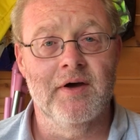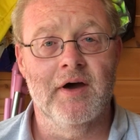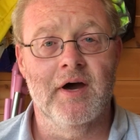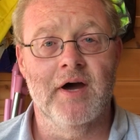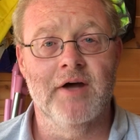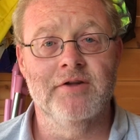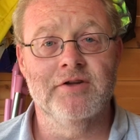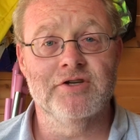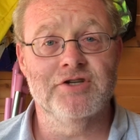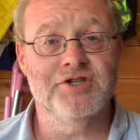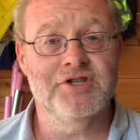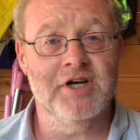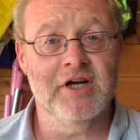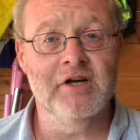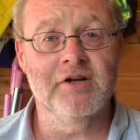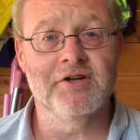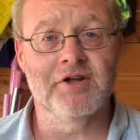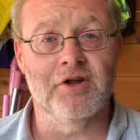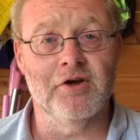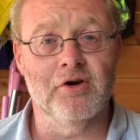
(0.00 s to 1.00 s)
And the
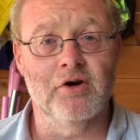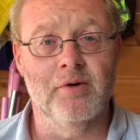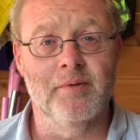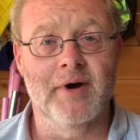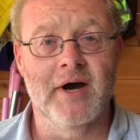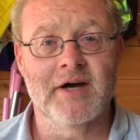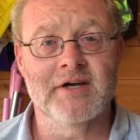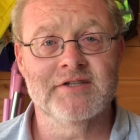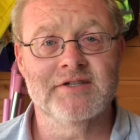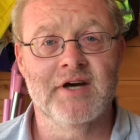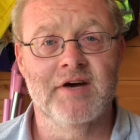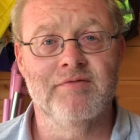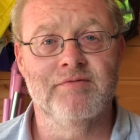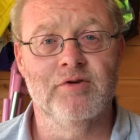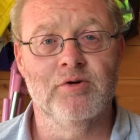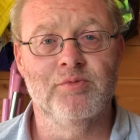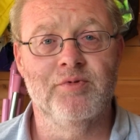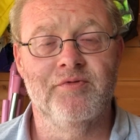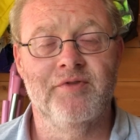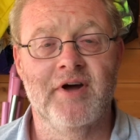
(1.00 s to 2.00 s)
shield of the coax
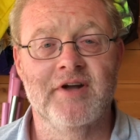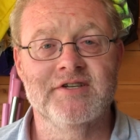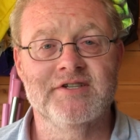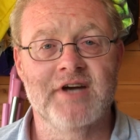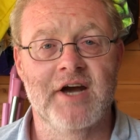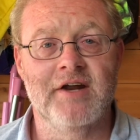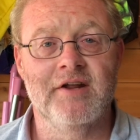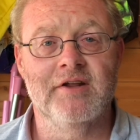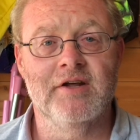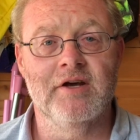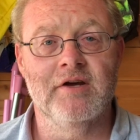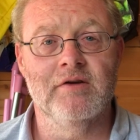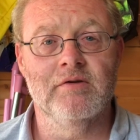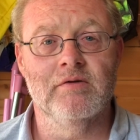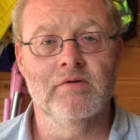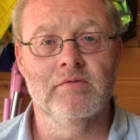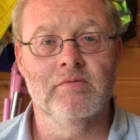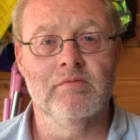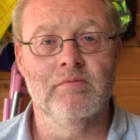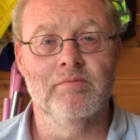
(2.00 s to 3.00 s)
therefore prevents
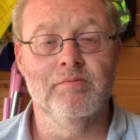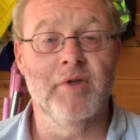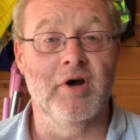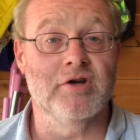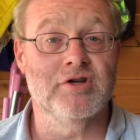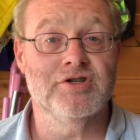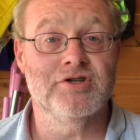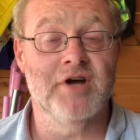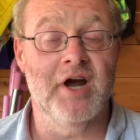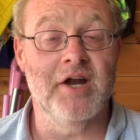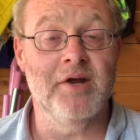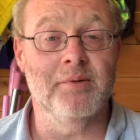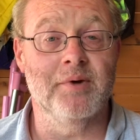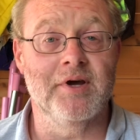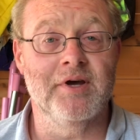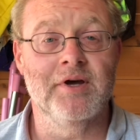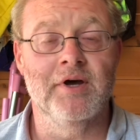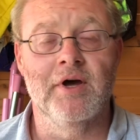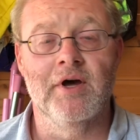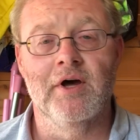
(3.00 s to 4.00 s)
anything much
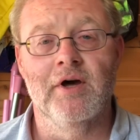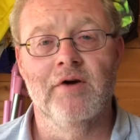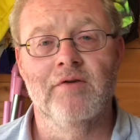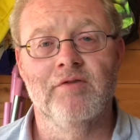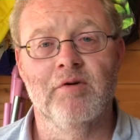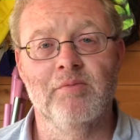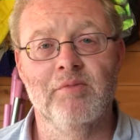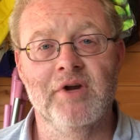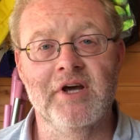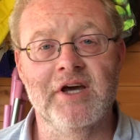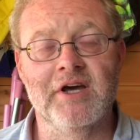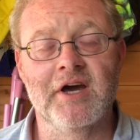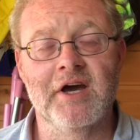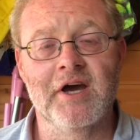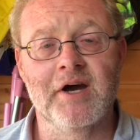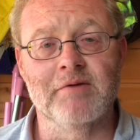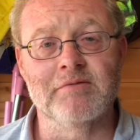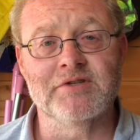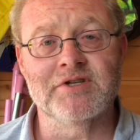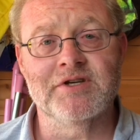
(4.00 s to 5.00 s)
anyway from
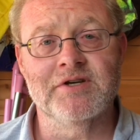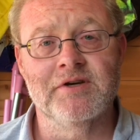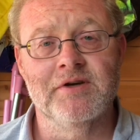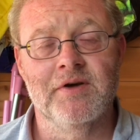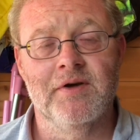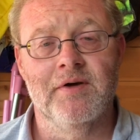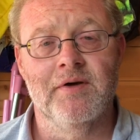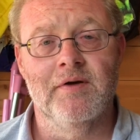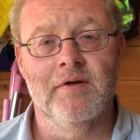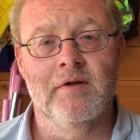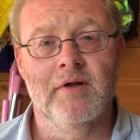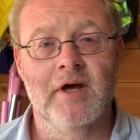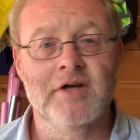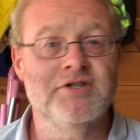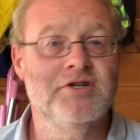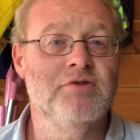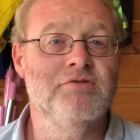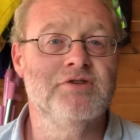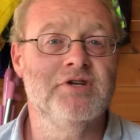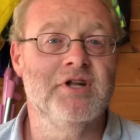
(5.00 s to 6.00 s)
leaking out. Now,
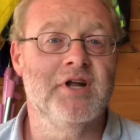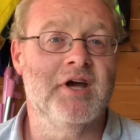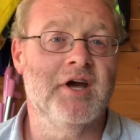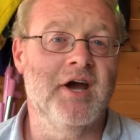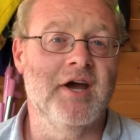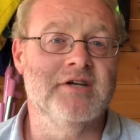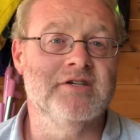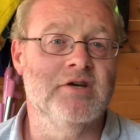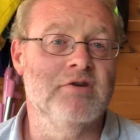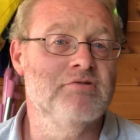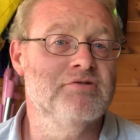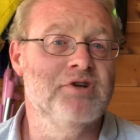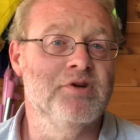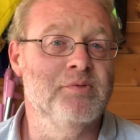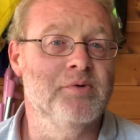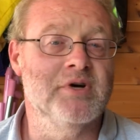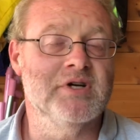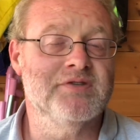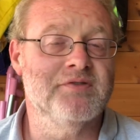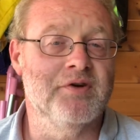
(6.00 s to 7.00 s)
that's usually the case, and it
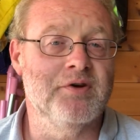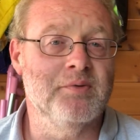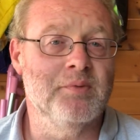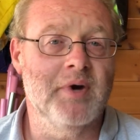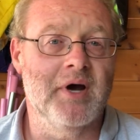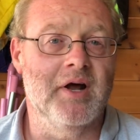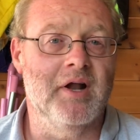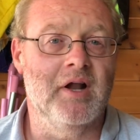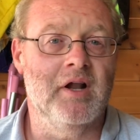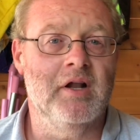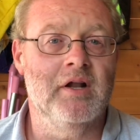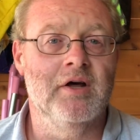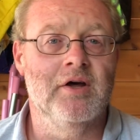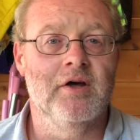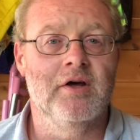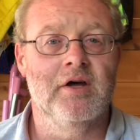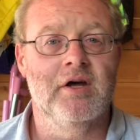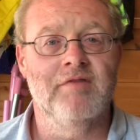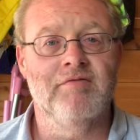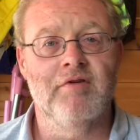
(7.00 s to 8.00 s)
usually works very well
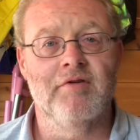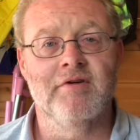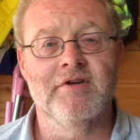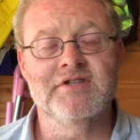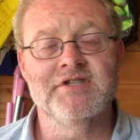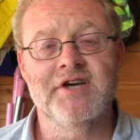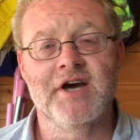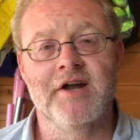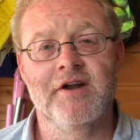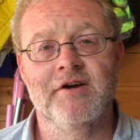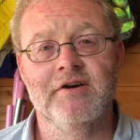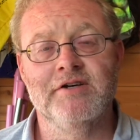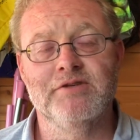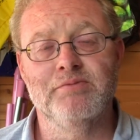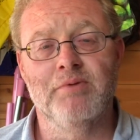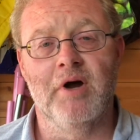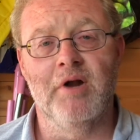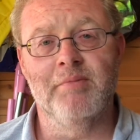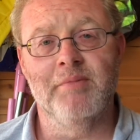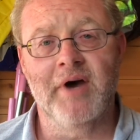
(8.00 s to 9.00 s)
if your antenna
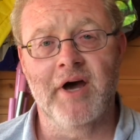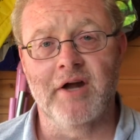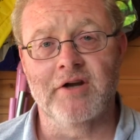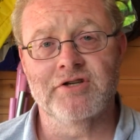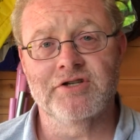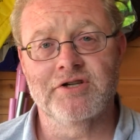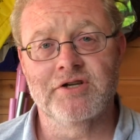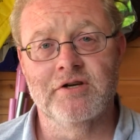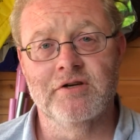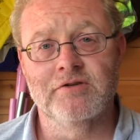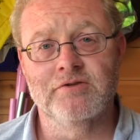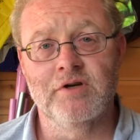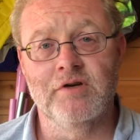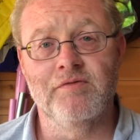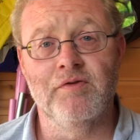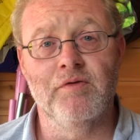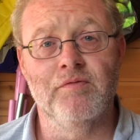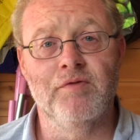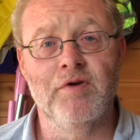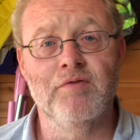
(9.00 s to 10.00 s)
is well matched. So
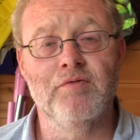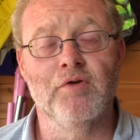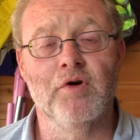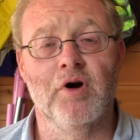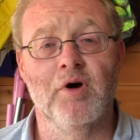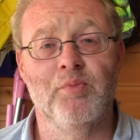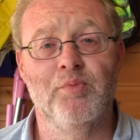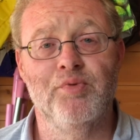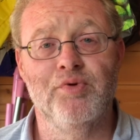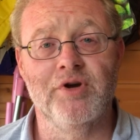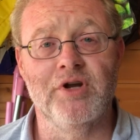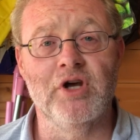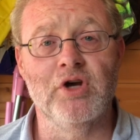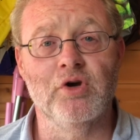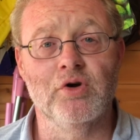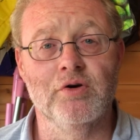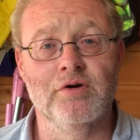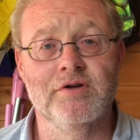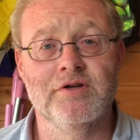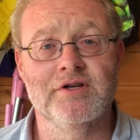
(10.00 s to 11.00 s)
if you've got a pretty
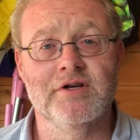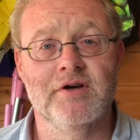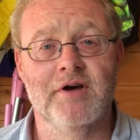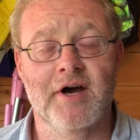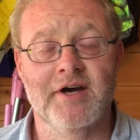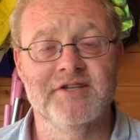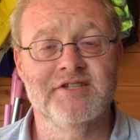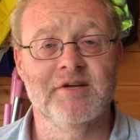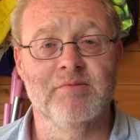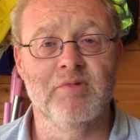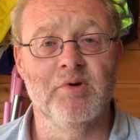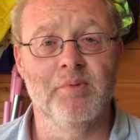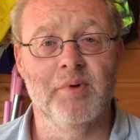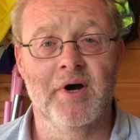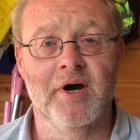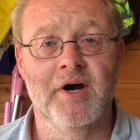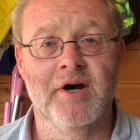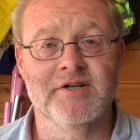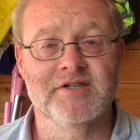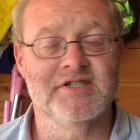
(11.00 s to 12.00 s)
good
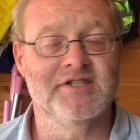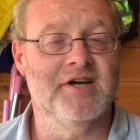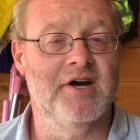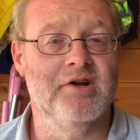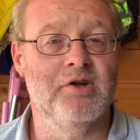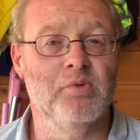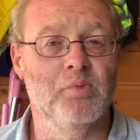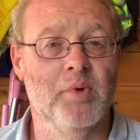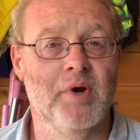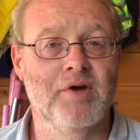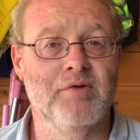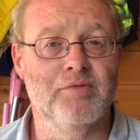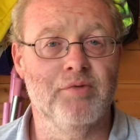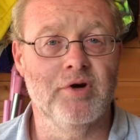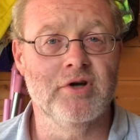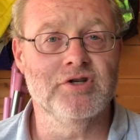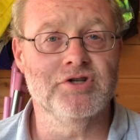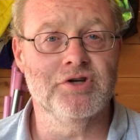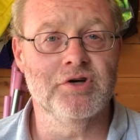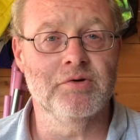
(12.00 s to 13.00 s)
SWR, standing wave
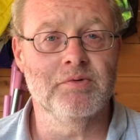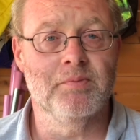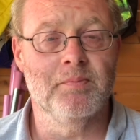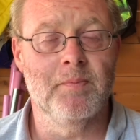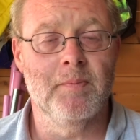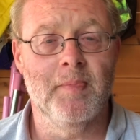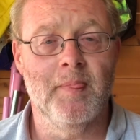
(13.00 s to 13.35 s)
ratio,